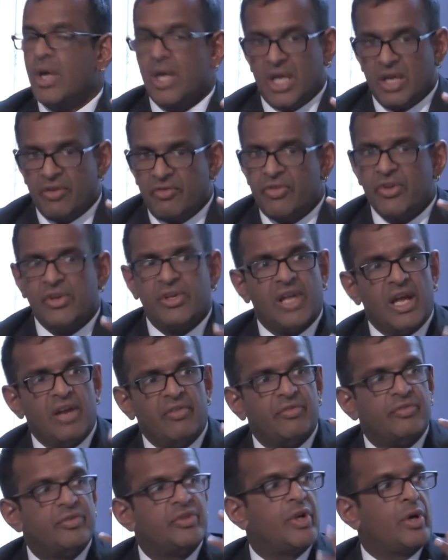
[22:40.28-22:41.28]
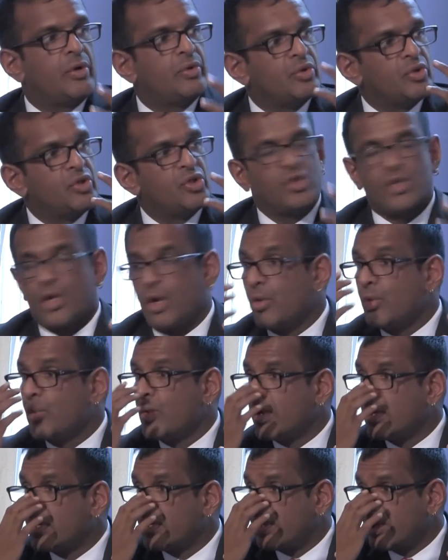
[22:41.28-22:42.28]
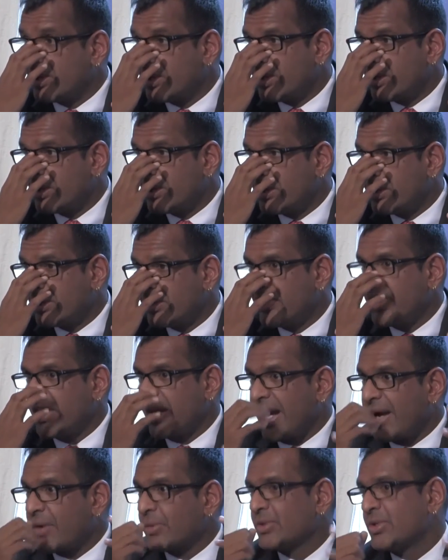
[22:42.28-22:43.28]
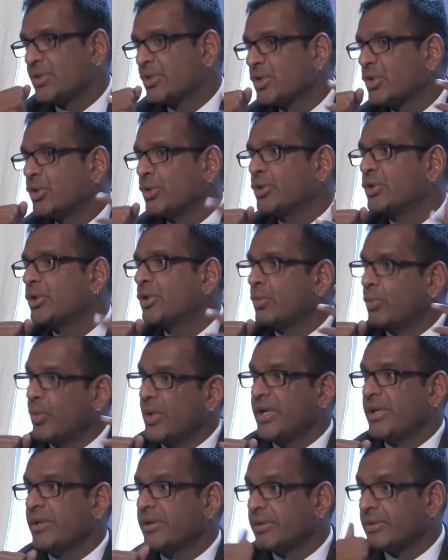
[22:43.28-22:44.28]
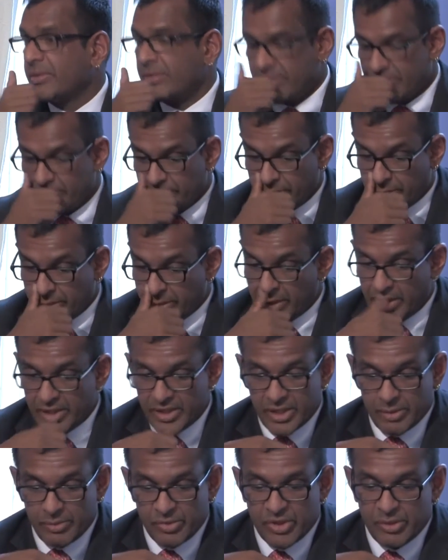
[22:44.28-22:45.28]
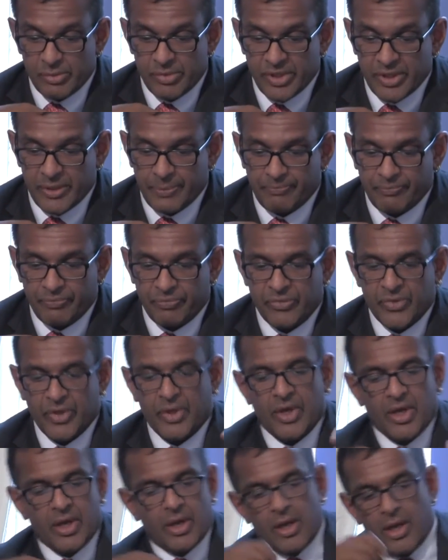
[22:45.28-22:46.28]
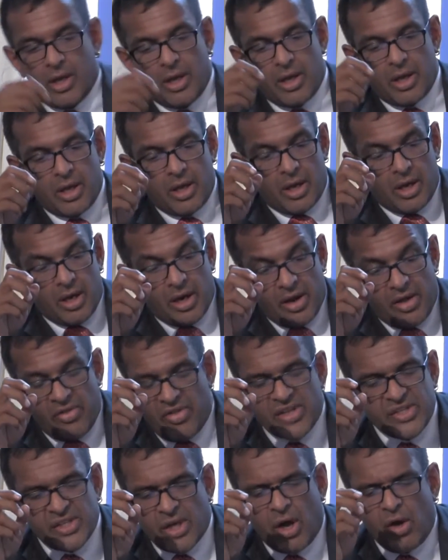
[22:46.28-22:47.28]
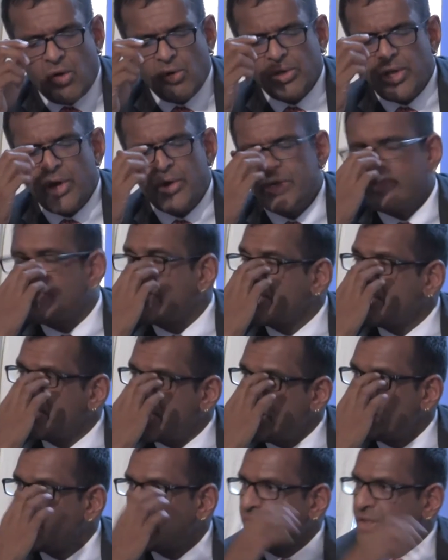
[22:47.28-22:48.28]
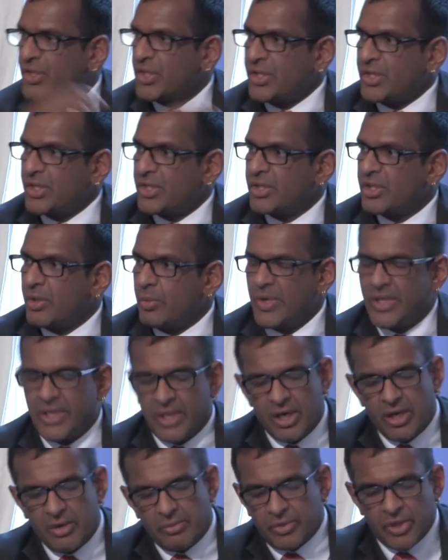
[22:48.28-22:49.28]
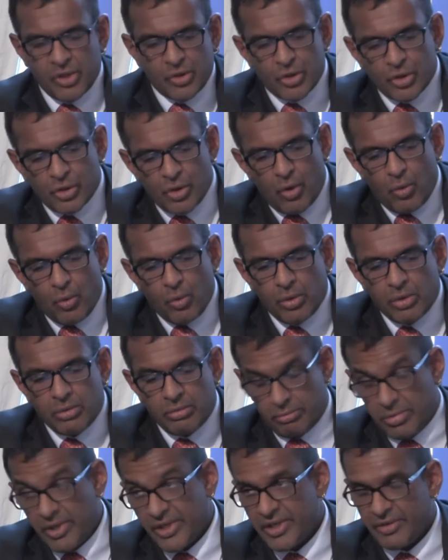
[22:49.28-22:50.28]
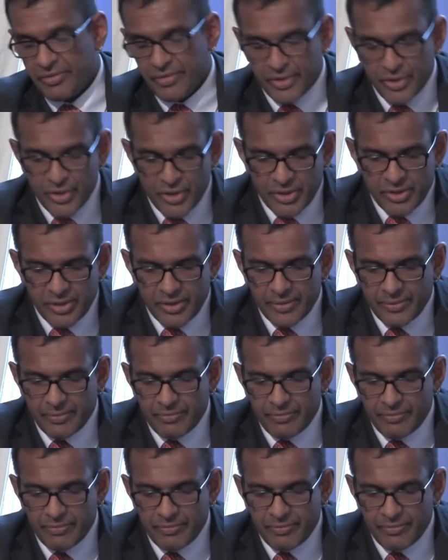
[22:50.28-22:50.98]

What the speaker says: If the left don't show, the outers could win, it seems to me. There's a whole load of contingencies that we can't control, by definition.